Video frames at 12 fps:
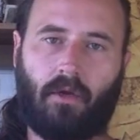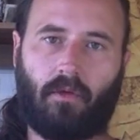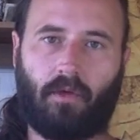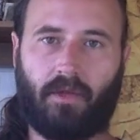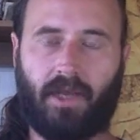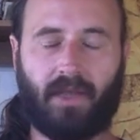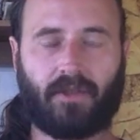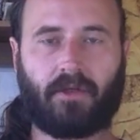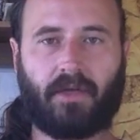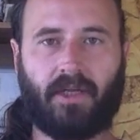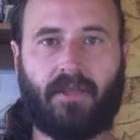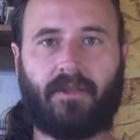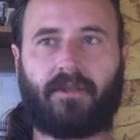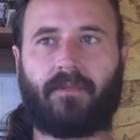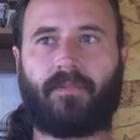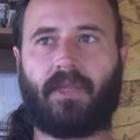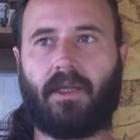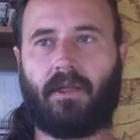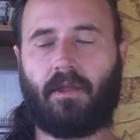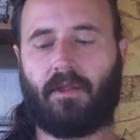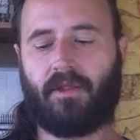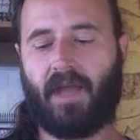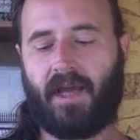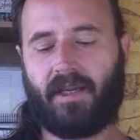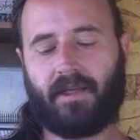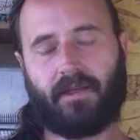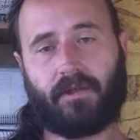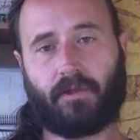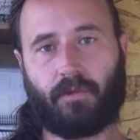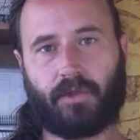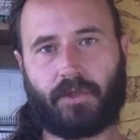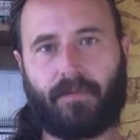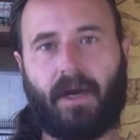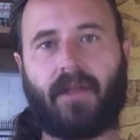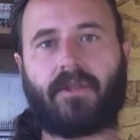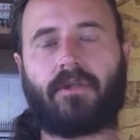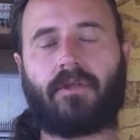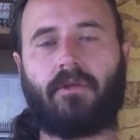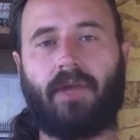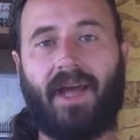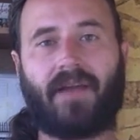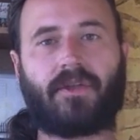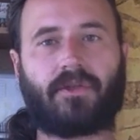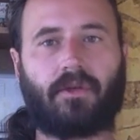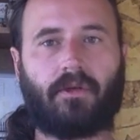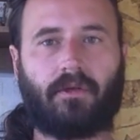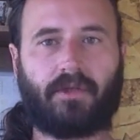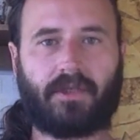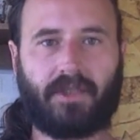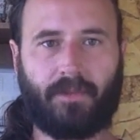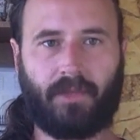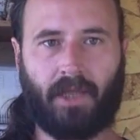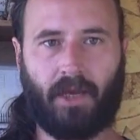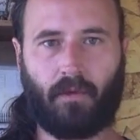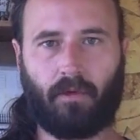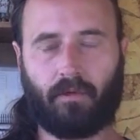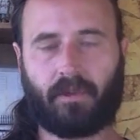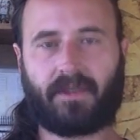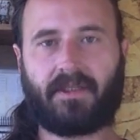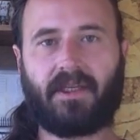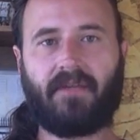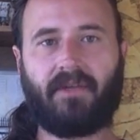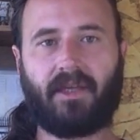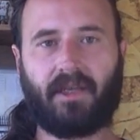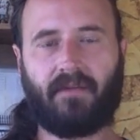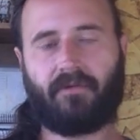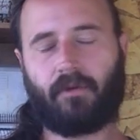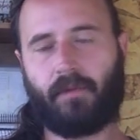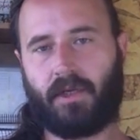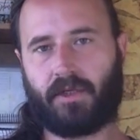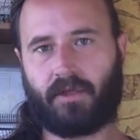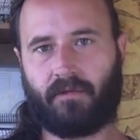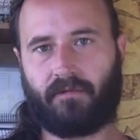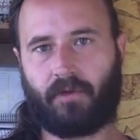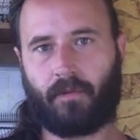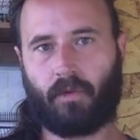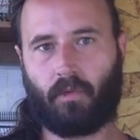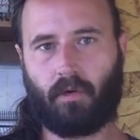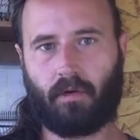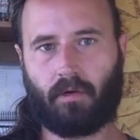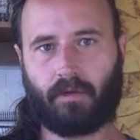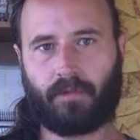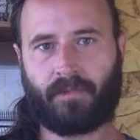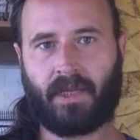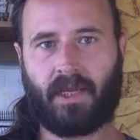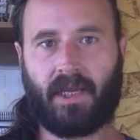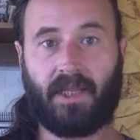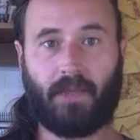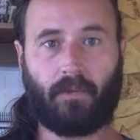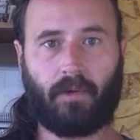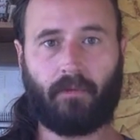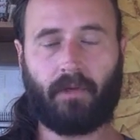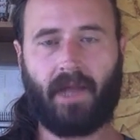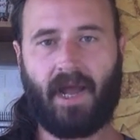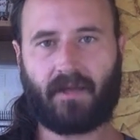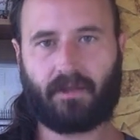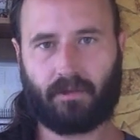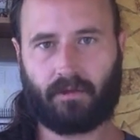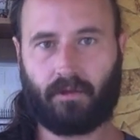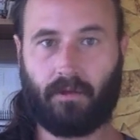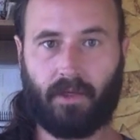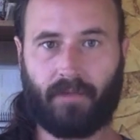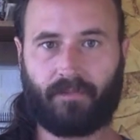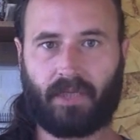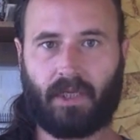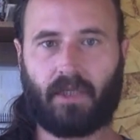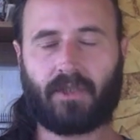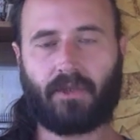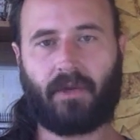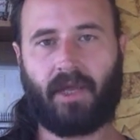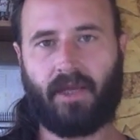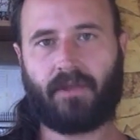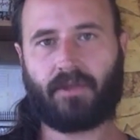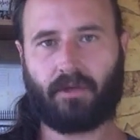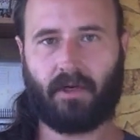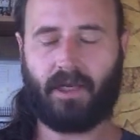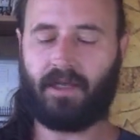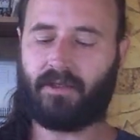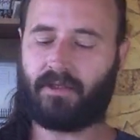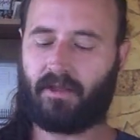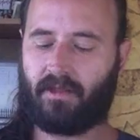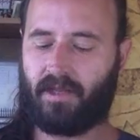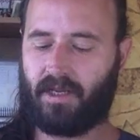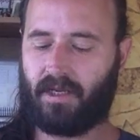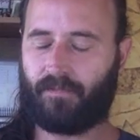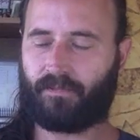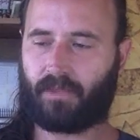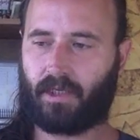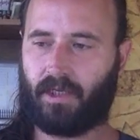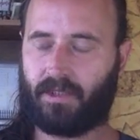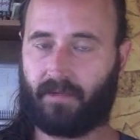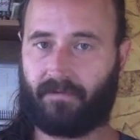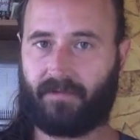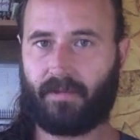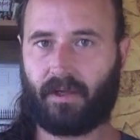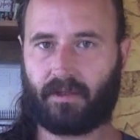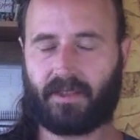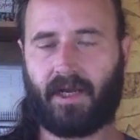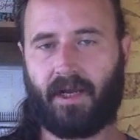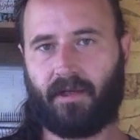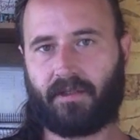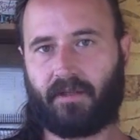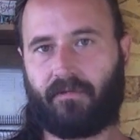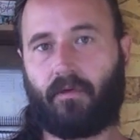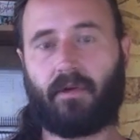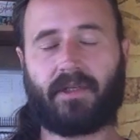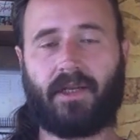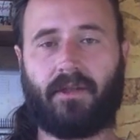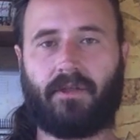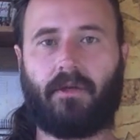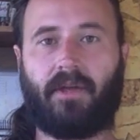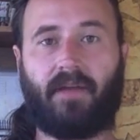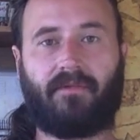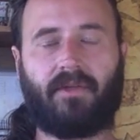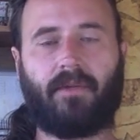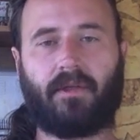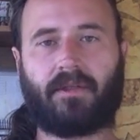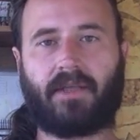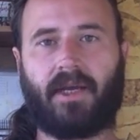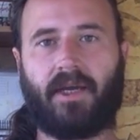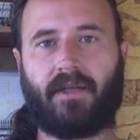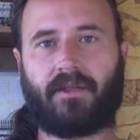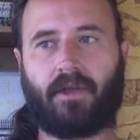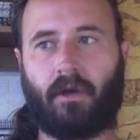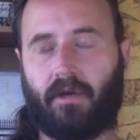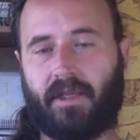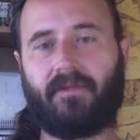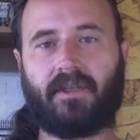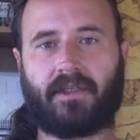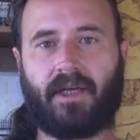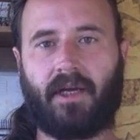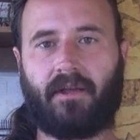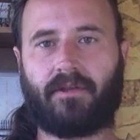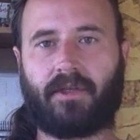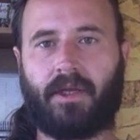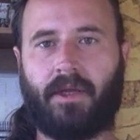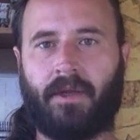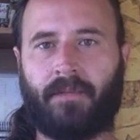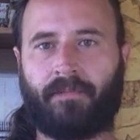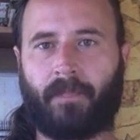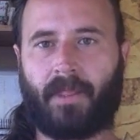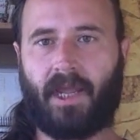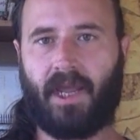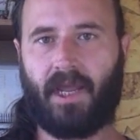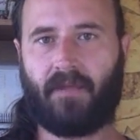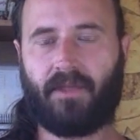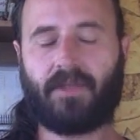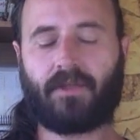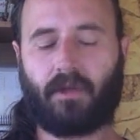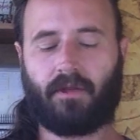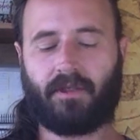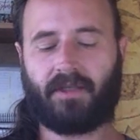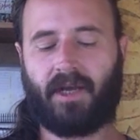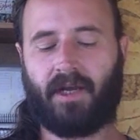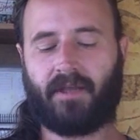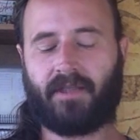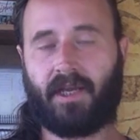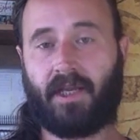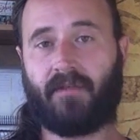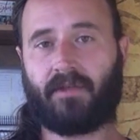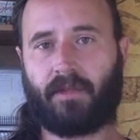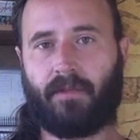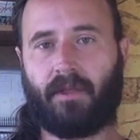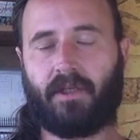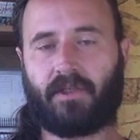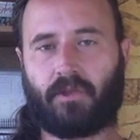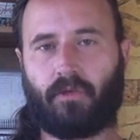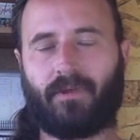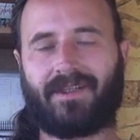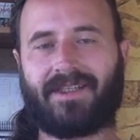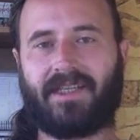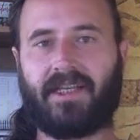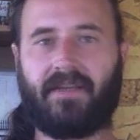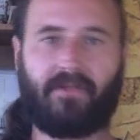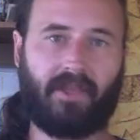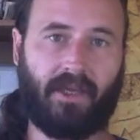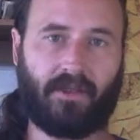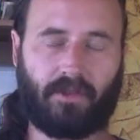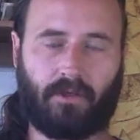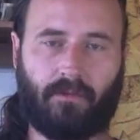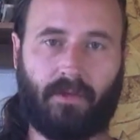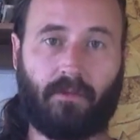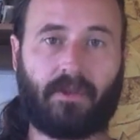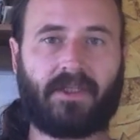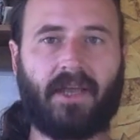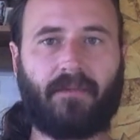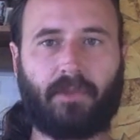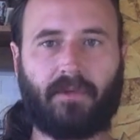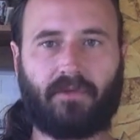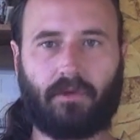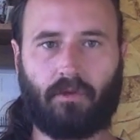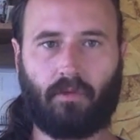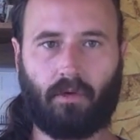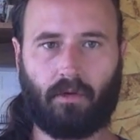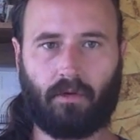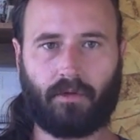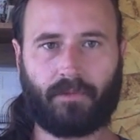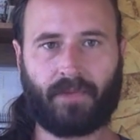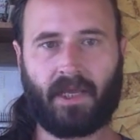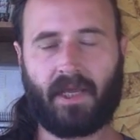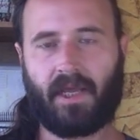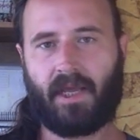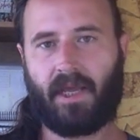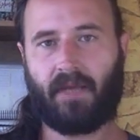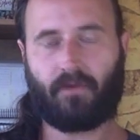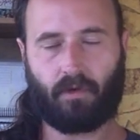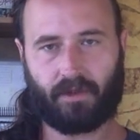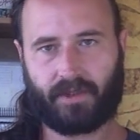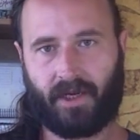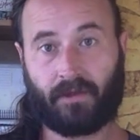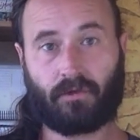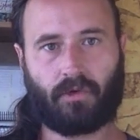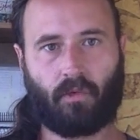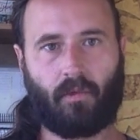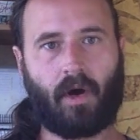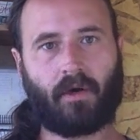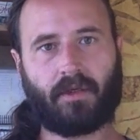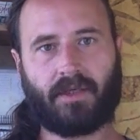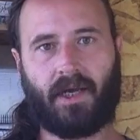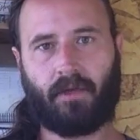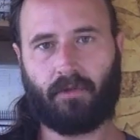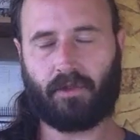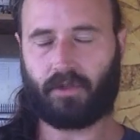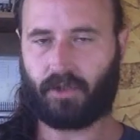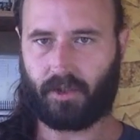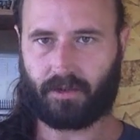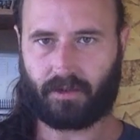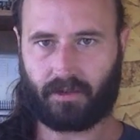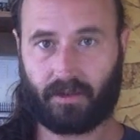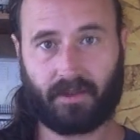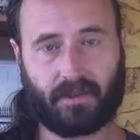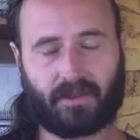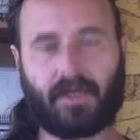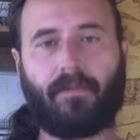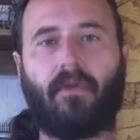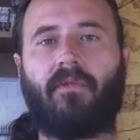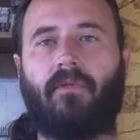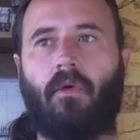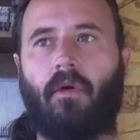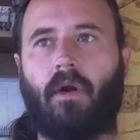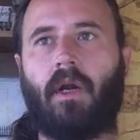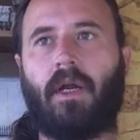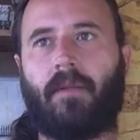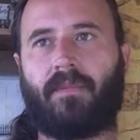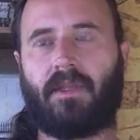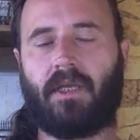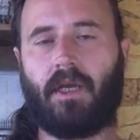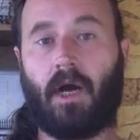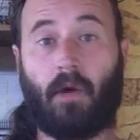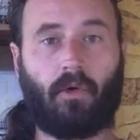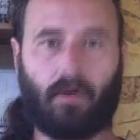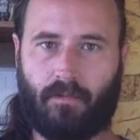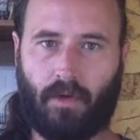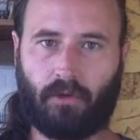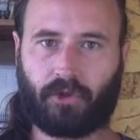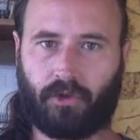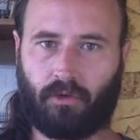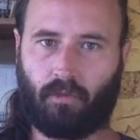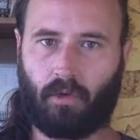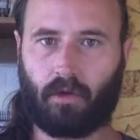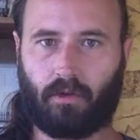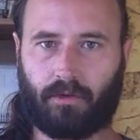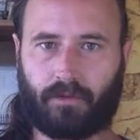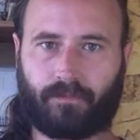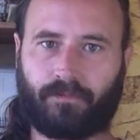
Well, the answer is that it is a response to external stimuli. We're receiving information from the world, and then we react to it. So Cancer is a female sign. It's the fourth sign of the zodiac. Female signs are even signs, and these signs that give us abilities to receive things, to be receptive to the world. And of course, Cancer is a water sign, which just is a symbol for our emotional world.